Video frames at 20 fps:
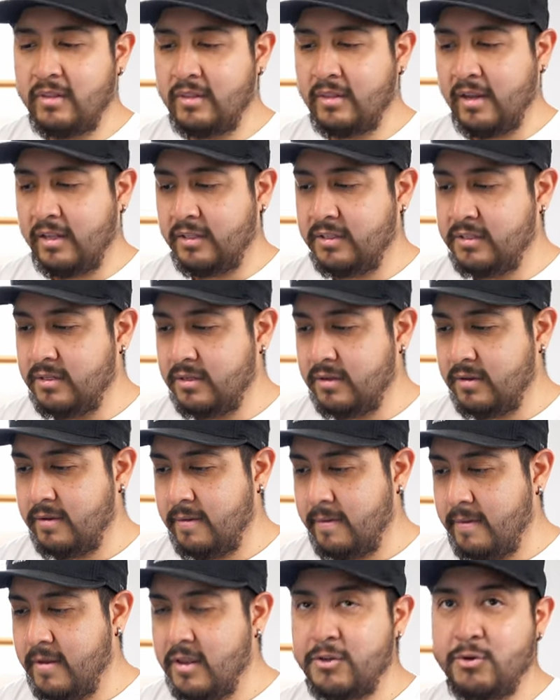that
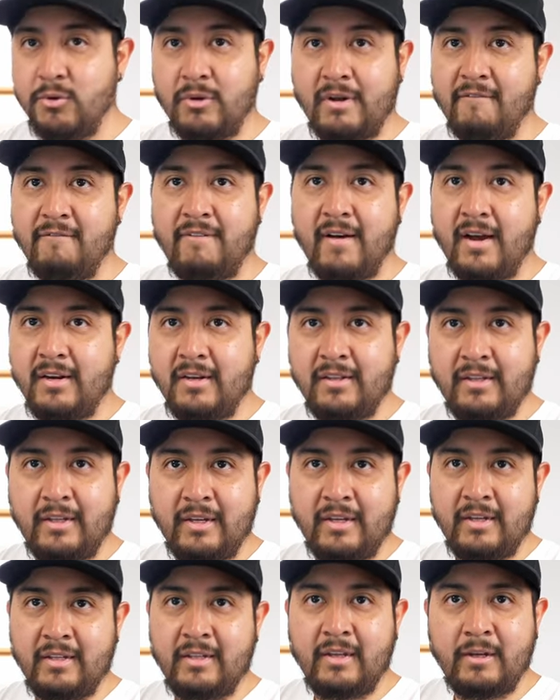you can find
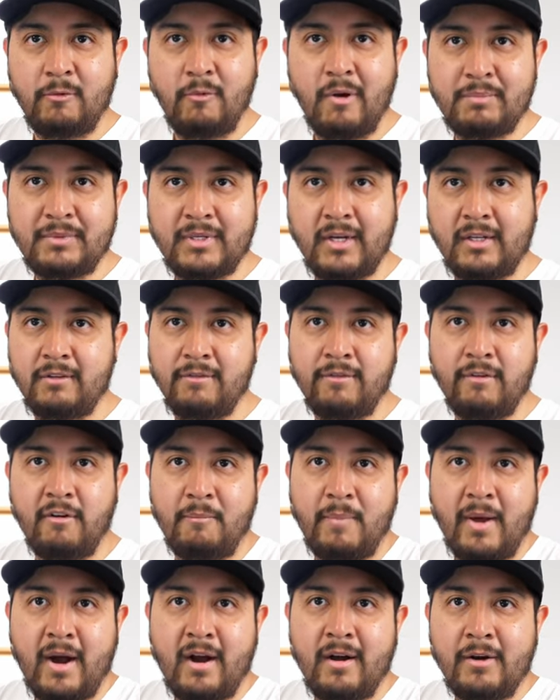in the website for
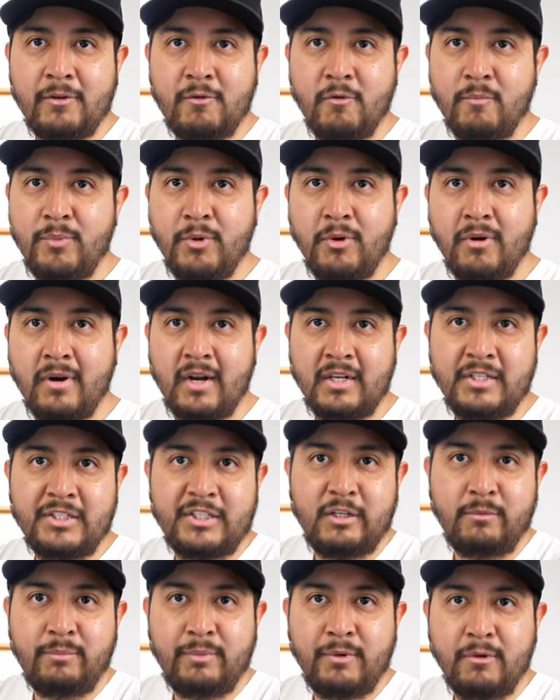parallel computing and
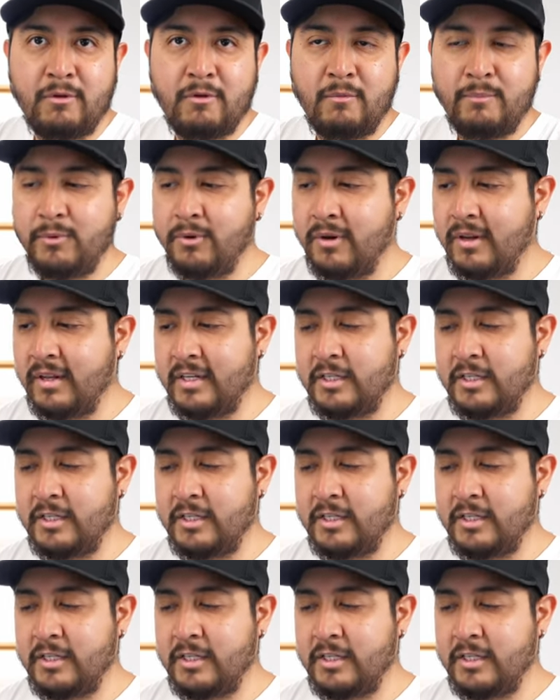GPU computing.